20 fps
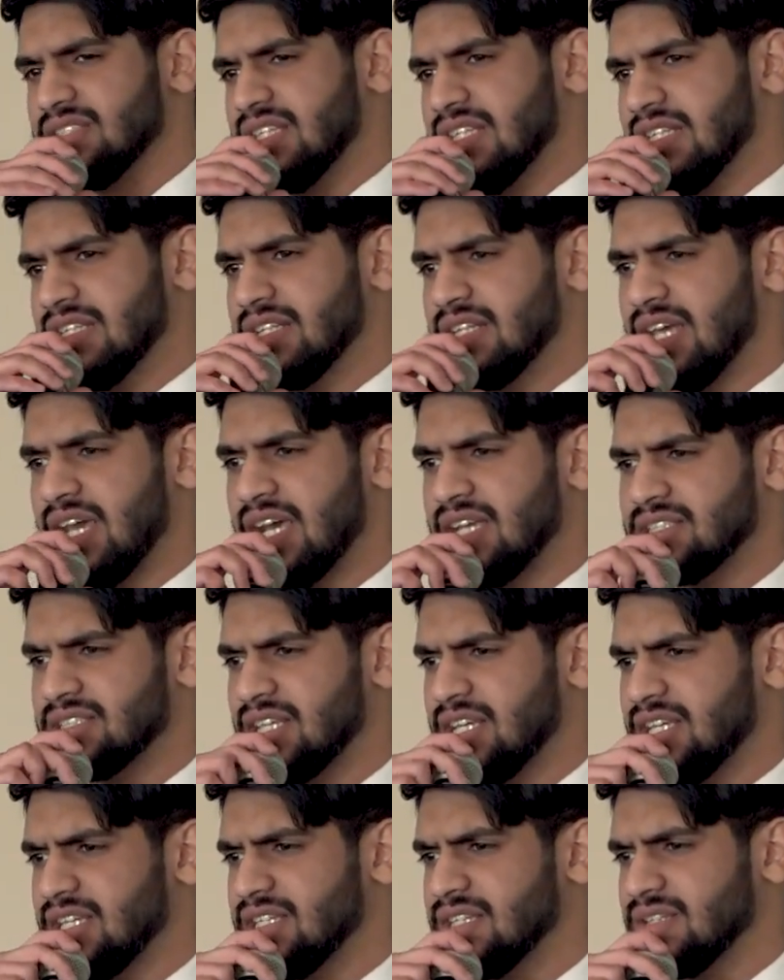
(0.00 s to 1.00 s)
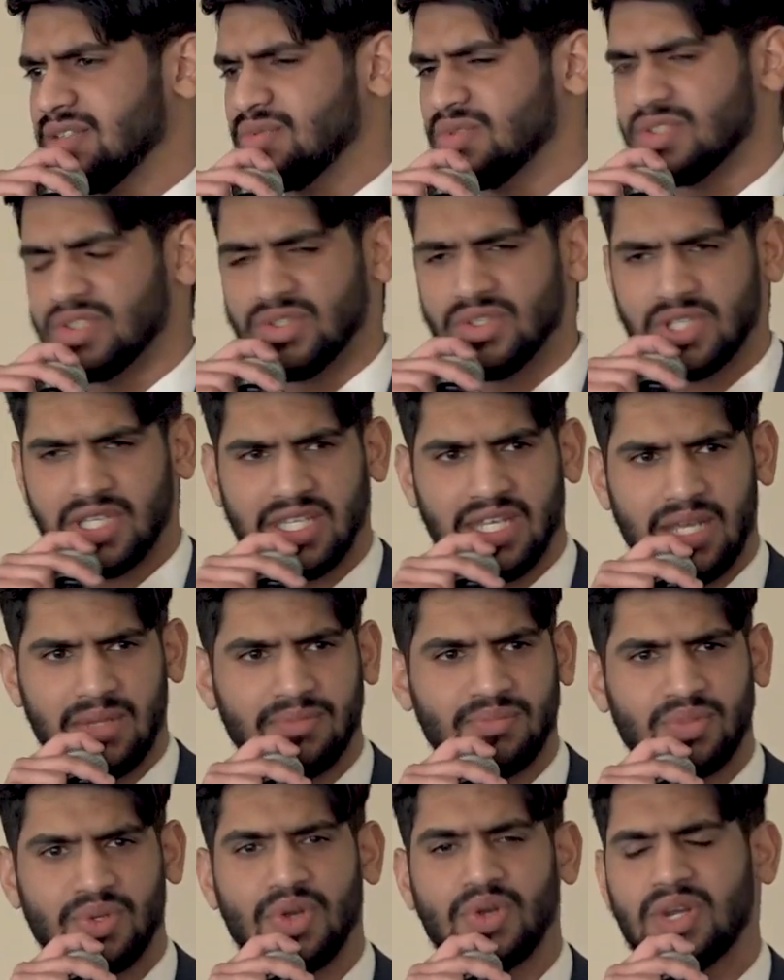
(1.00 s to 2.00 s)
And as I was looking
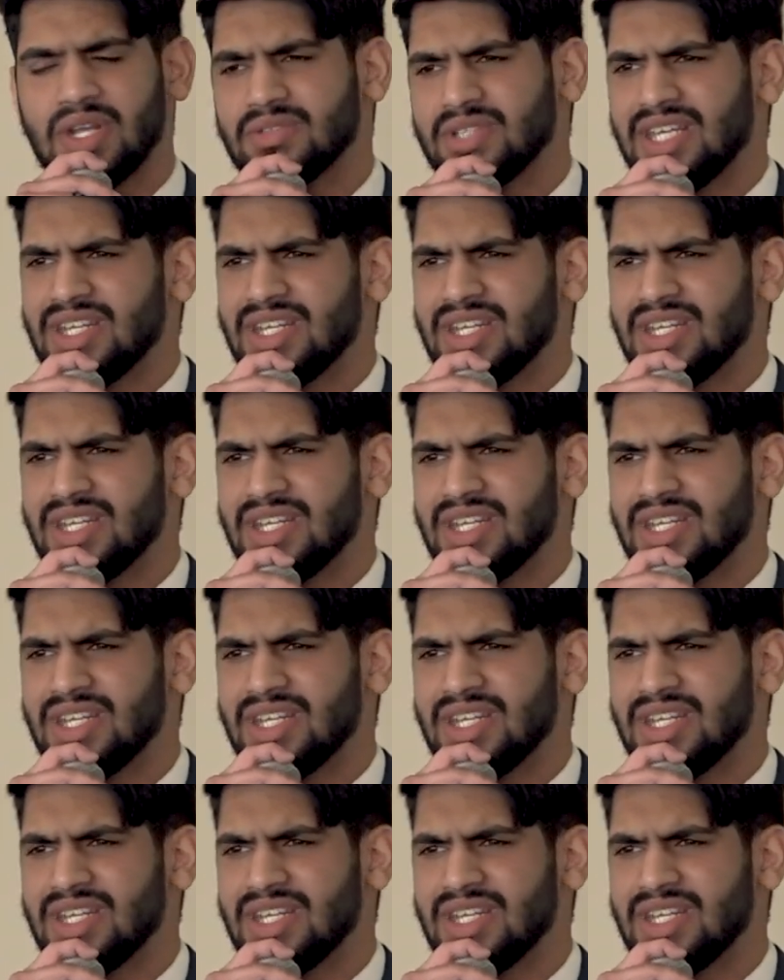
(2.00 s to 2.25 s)
at programs,